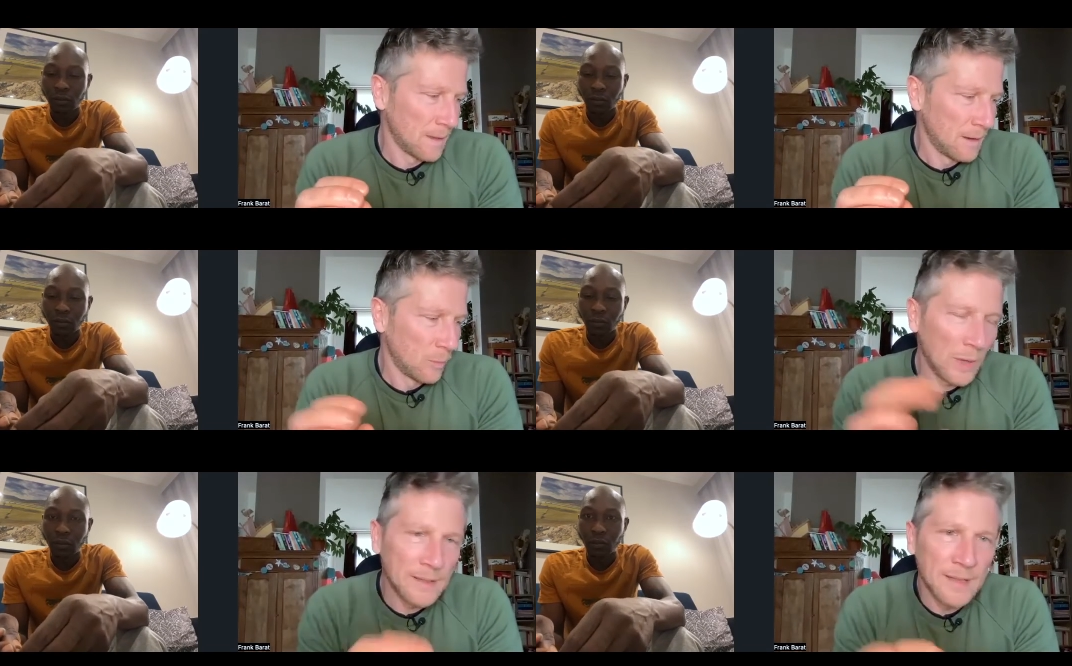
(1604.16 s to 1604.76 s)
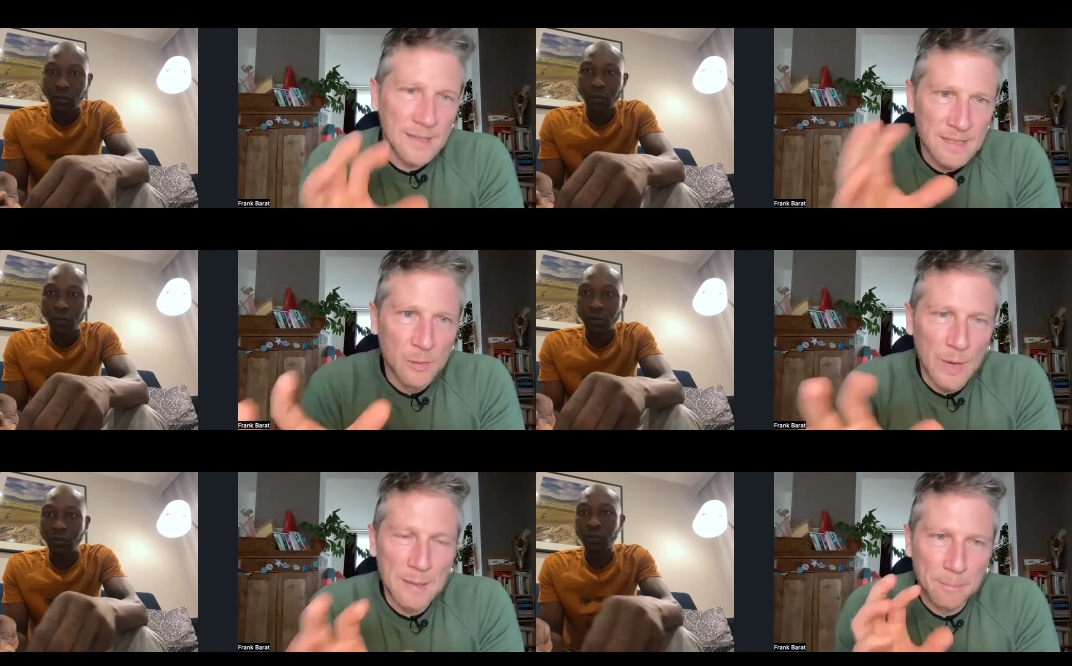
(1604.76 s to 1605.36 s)
Speaker 1: what does, in a
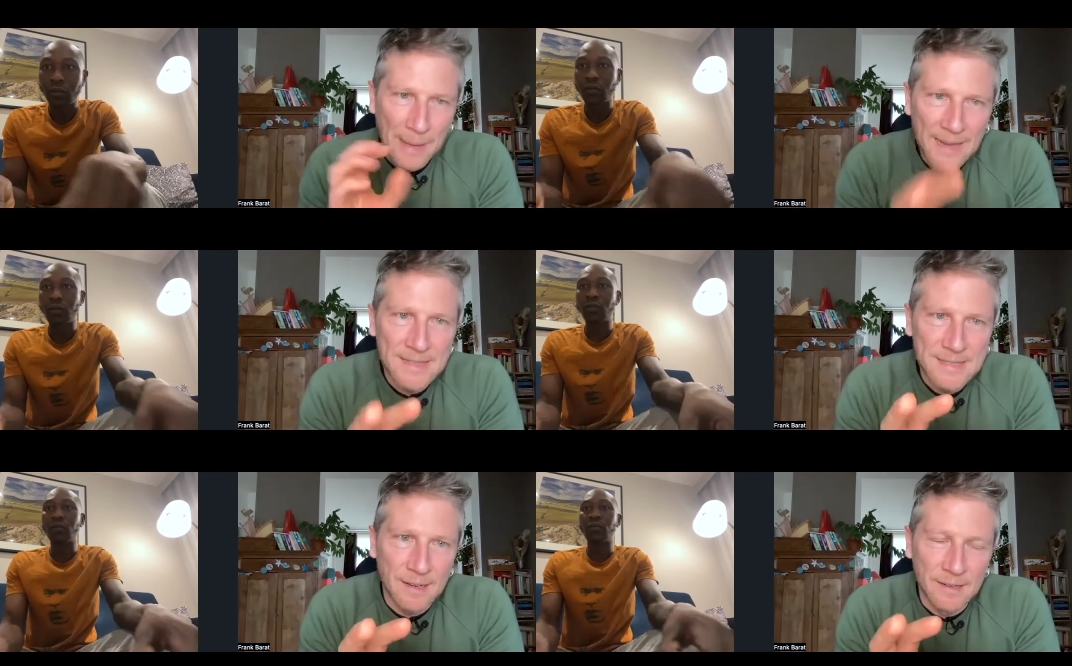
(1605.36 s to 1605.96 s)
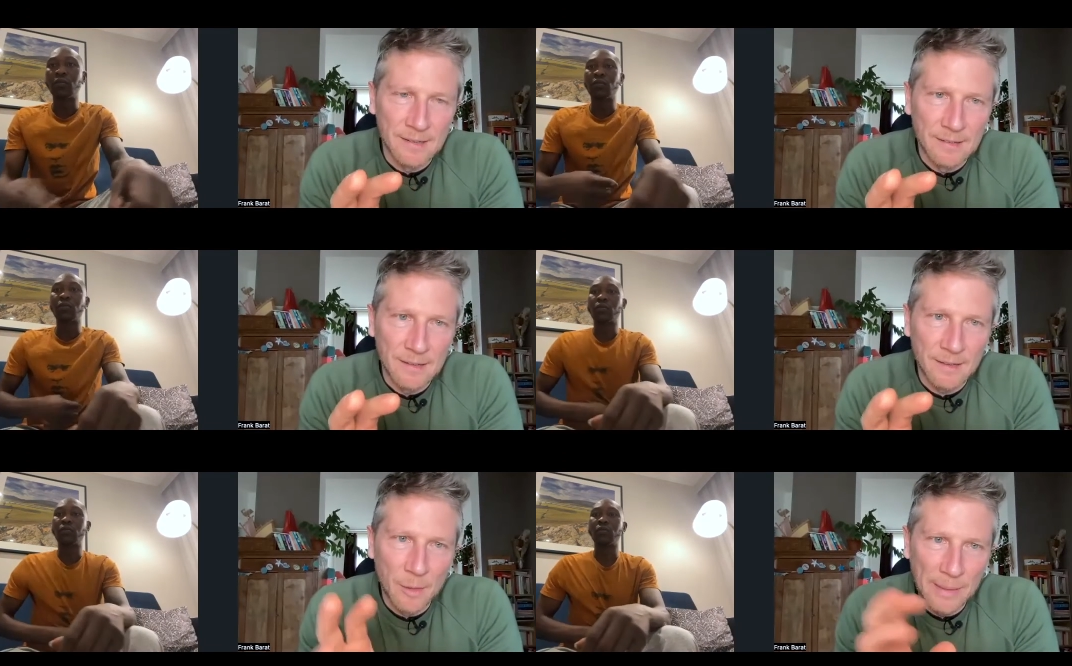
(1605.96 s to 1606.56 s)
way, Palestine
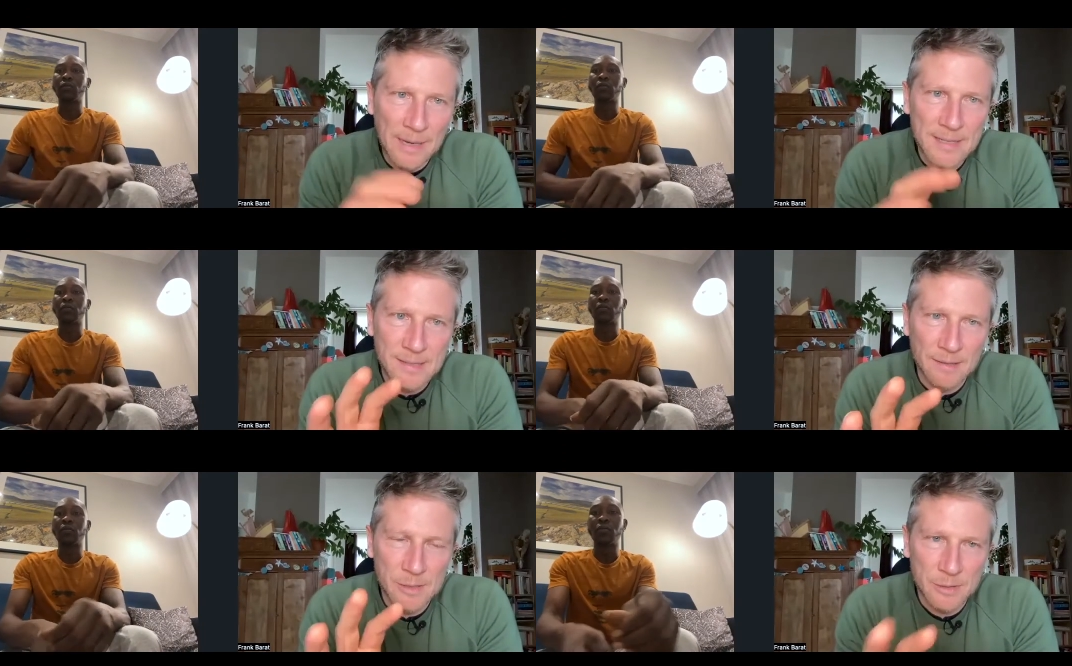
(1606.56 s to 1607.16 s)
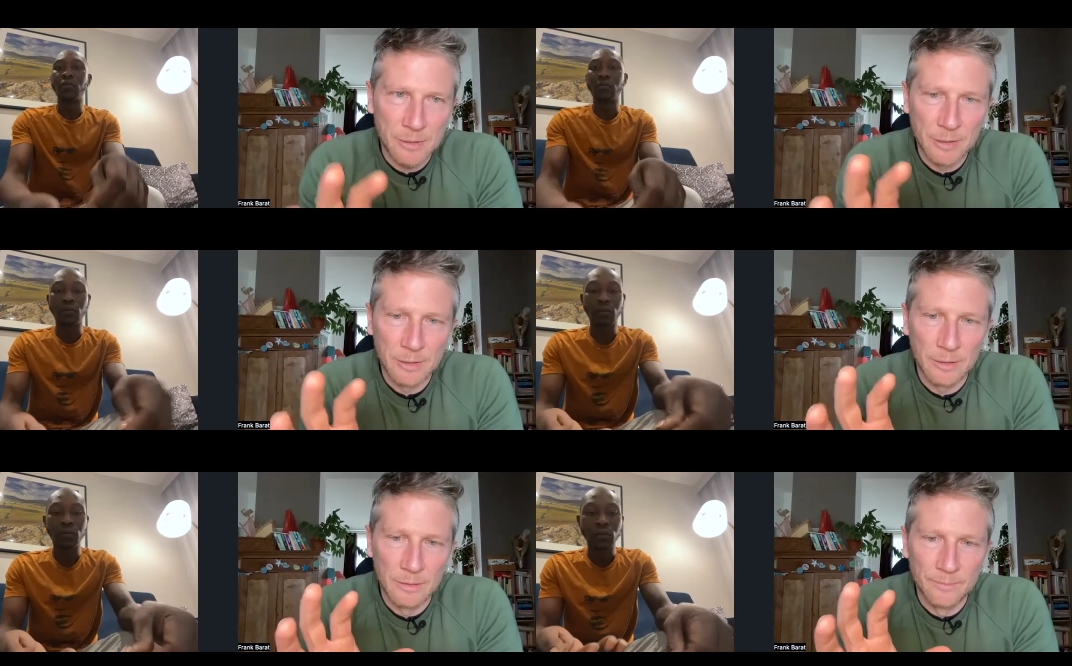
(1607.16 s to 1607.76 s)
and the Palestine
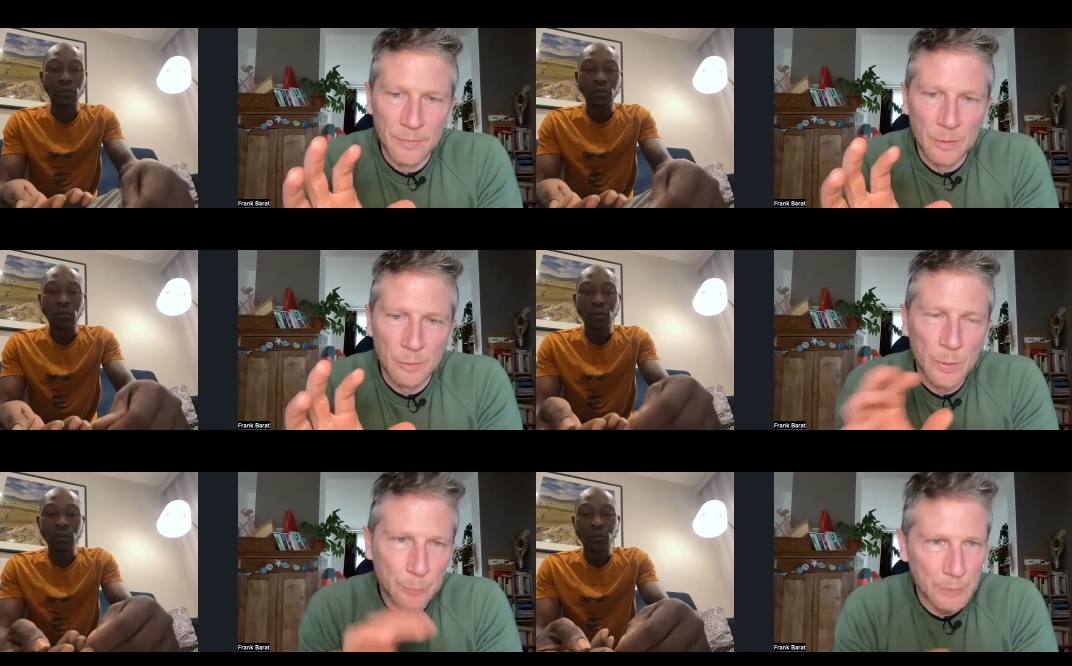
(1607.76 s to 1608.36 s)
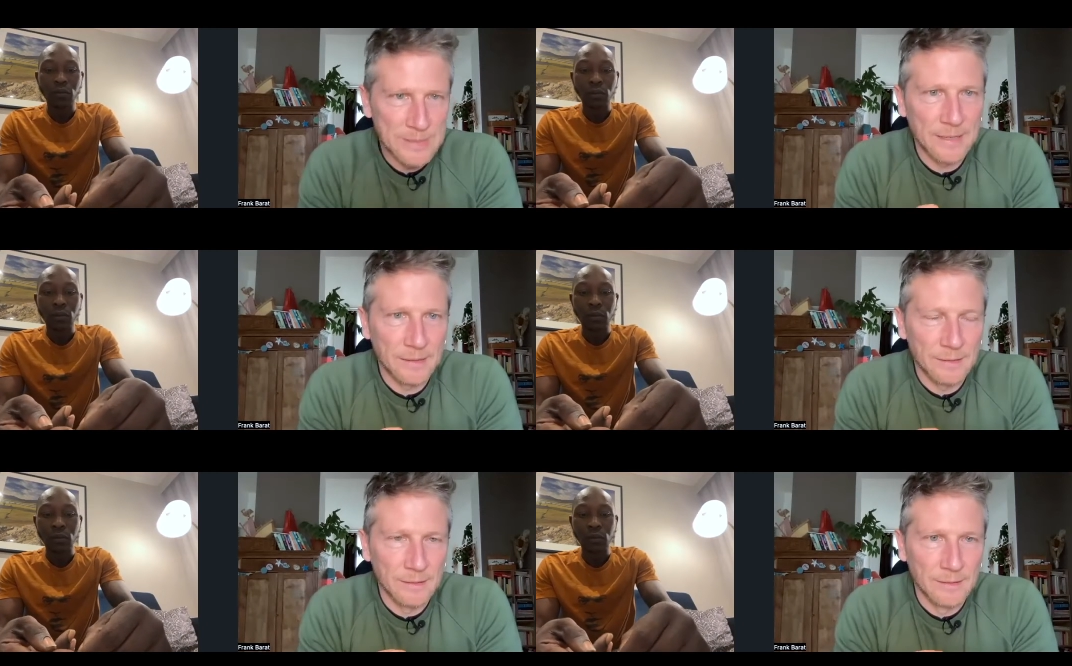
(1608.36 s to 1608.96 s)
struggle
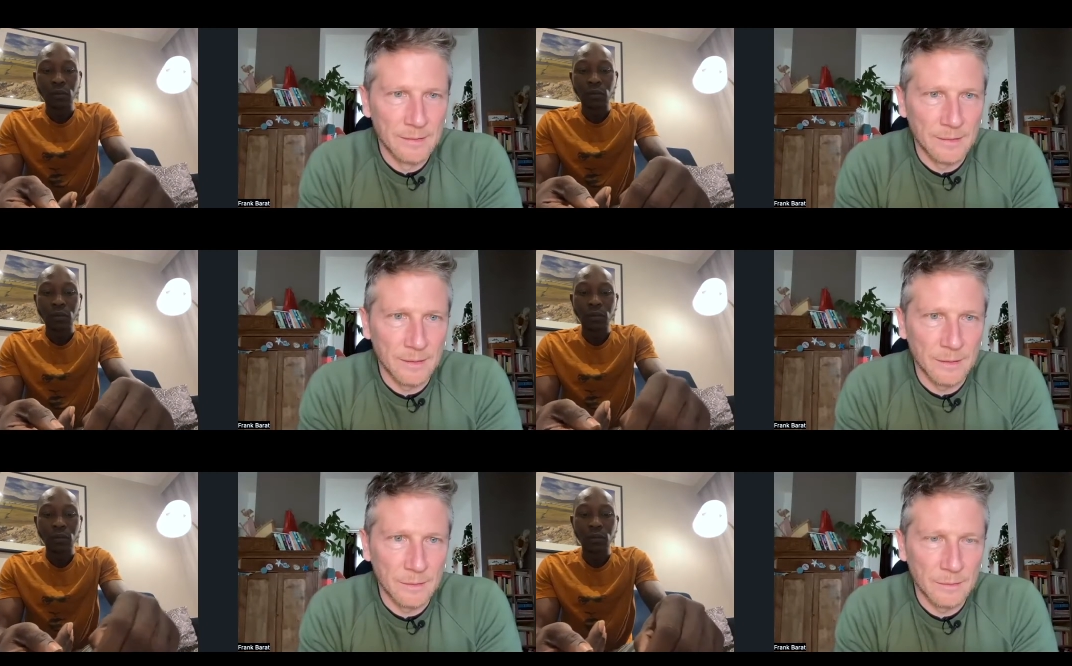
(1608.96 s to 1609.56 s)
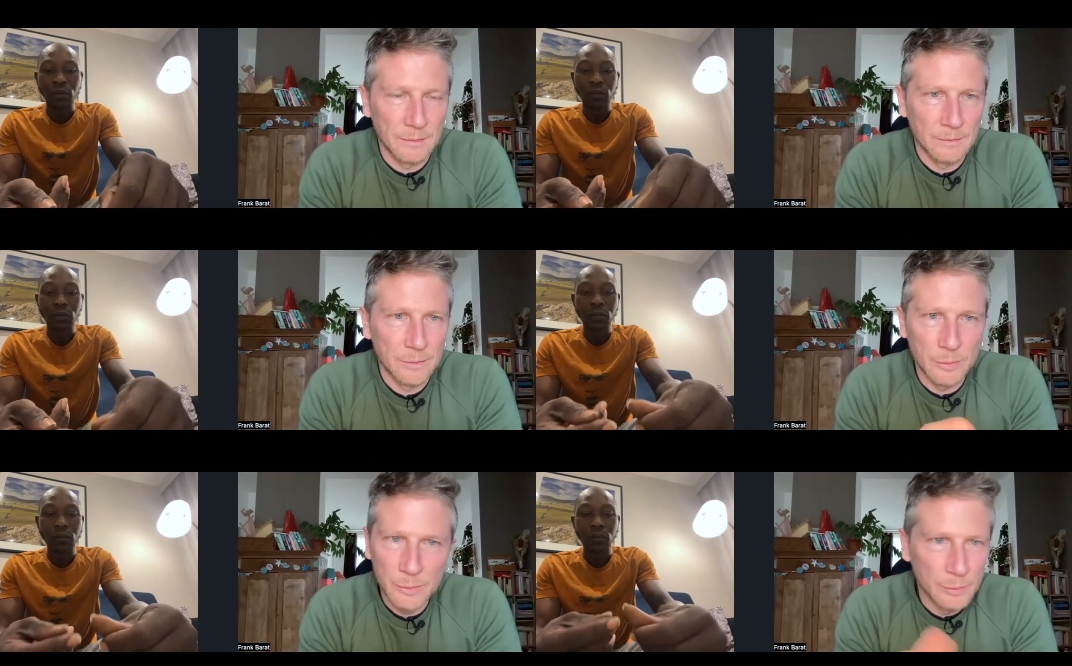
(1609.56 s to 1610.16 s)
represent uh,
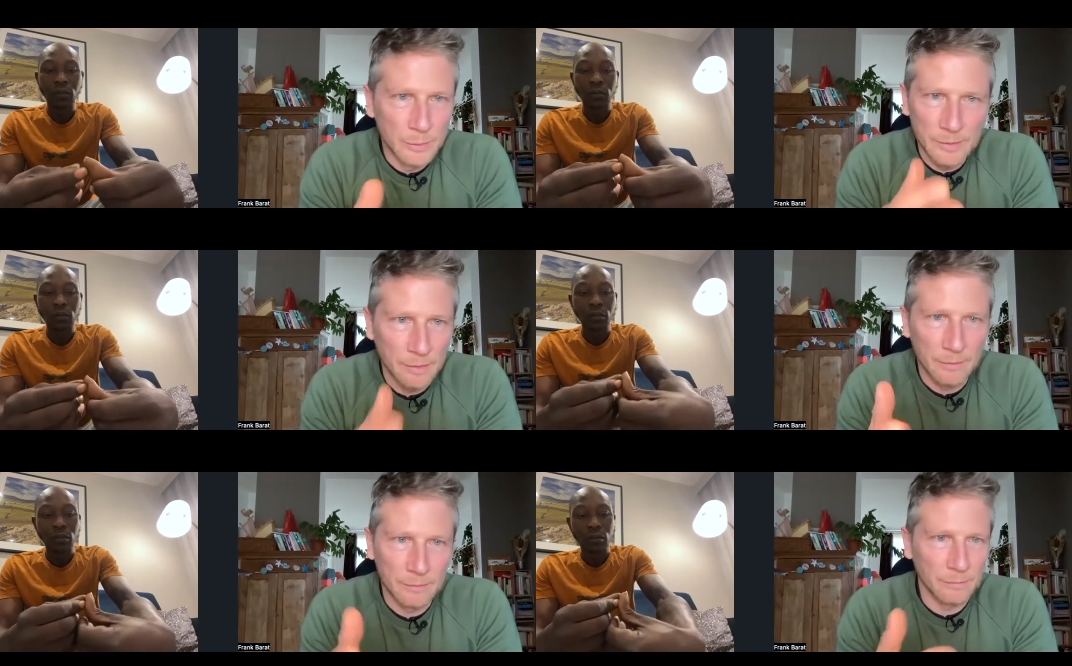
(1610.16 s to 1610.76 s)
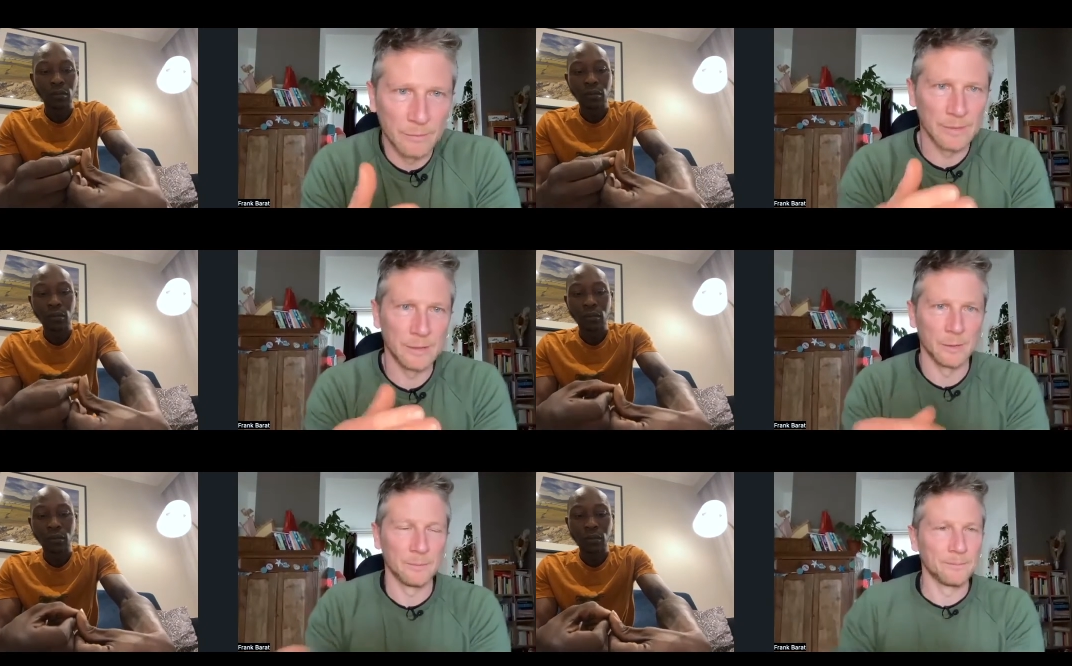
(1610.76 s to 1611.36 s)
to you? And, and you
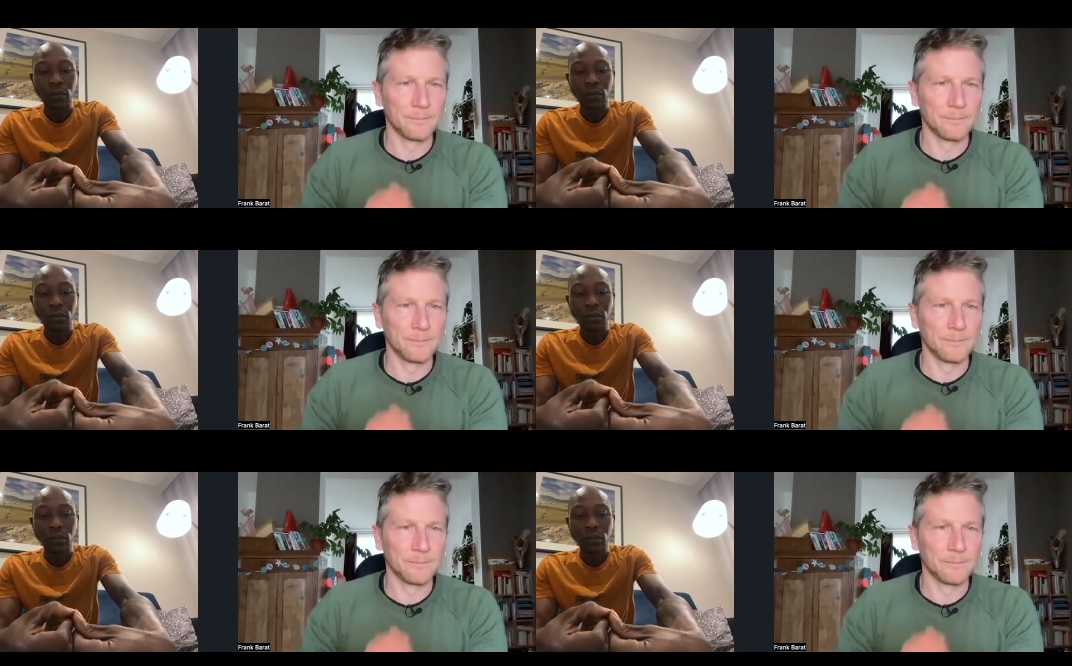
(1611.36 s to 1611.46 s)
know,